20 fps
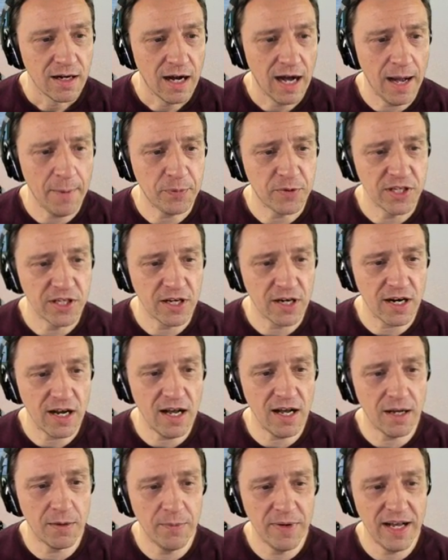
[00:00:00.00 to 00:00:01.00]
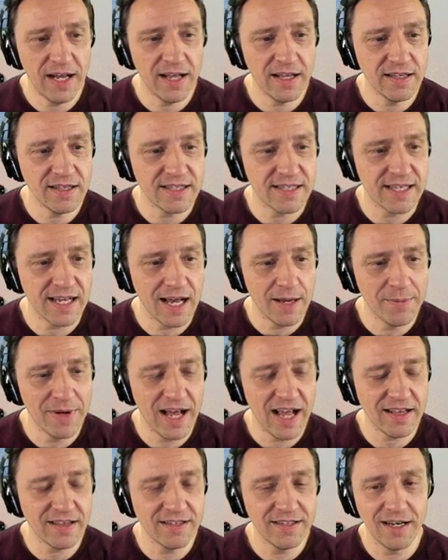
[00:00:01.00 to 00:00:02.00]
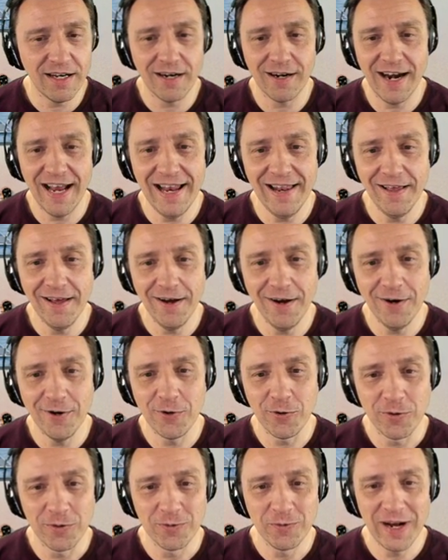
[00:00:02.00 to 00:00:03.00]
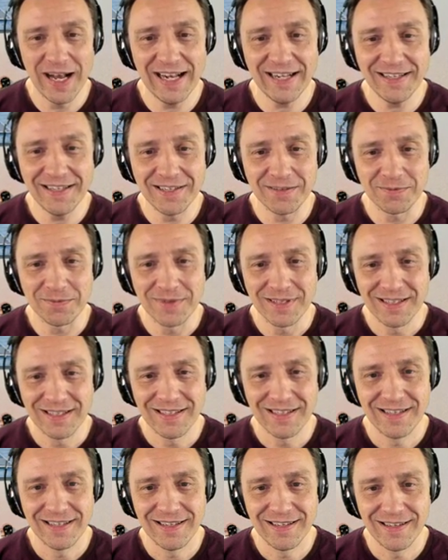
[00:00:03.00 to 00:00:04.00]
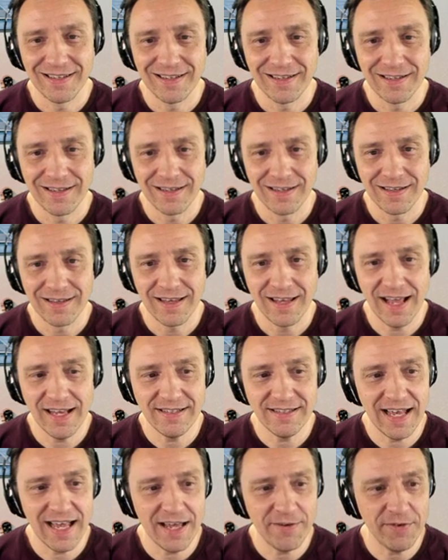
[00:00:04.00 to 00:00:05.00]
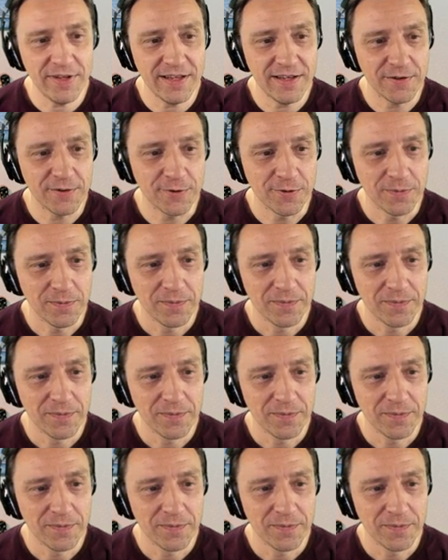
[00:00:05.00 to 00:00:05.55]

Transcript: Abdirahman Samatar, hello, welcome. Nice having you.